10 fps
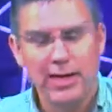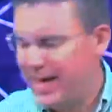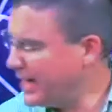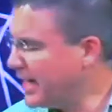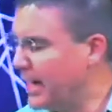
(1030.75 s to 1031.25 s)

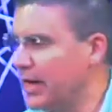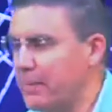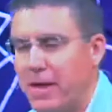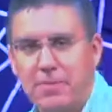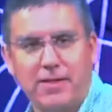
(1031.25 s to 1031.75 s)
And again,
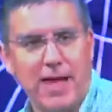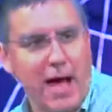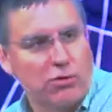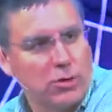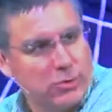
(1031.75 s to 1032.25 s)

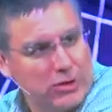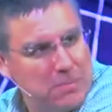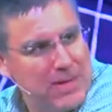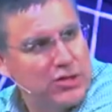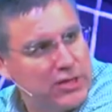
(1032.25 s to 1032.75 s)
alcohol is what's
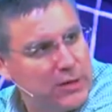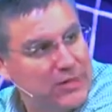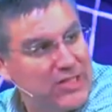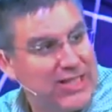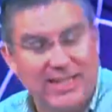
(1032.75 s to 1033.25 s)
mentioned here in
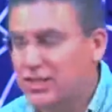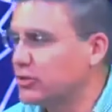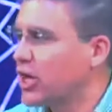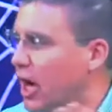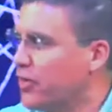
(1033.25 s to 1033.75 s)
this text.
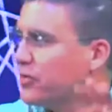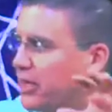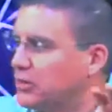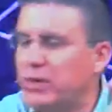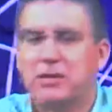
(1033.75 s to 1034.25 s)
There's other
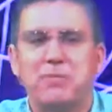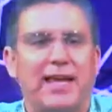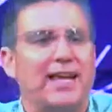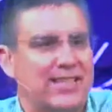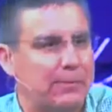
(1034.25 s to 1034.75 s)
things we can make
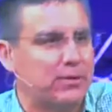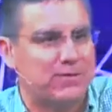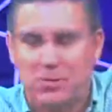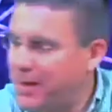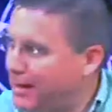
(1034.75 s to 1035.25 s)
examples of.
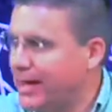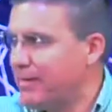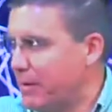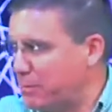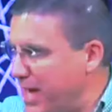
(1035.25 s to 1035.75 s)
So I'm not,
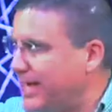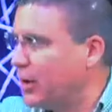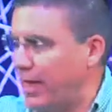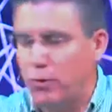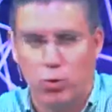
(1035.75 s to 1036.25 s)
not picking
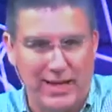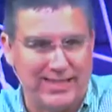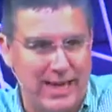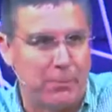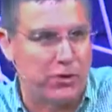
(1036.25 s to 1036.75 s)
on that one
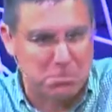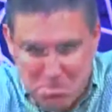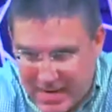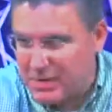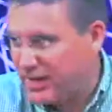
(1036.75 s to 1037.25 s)
example. There's
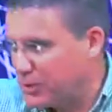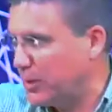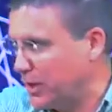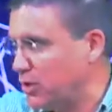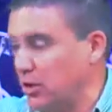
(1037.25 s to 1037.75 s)
many things
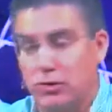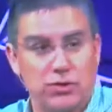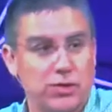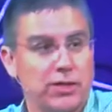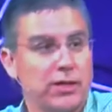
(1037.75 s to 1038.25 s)
we could use.